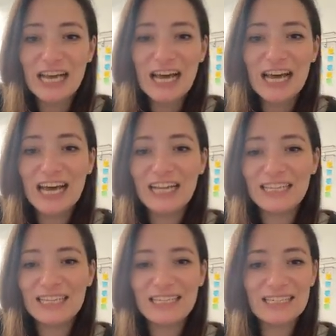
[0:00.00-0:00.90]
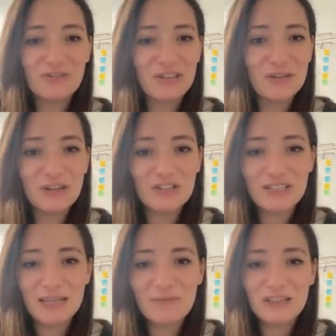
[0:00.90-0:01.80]
Dance Legs, if you have any
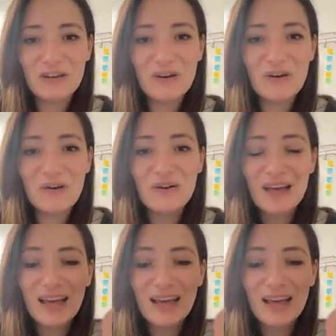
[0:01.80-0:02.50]
questions, let me know.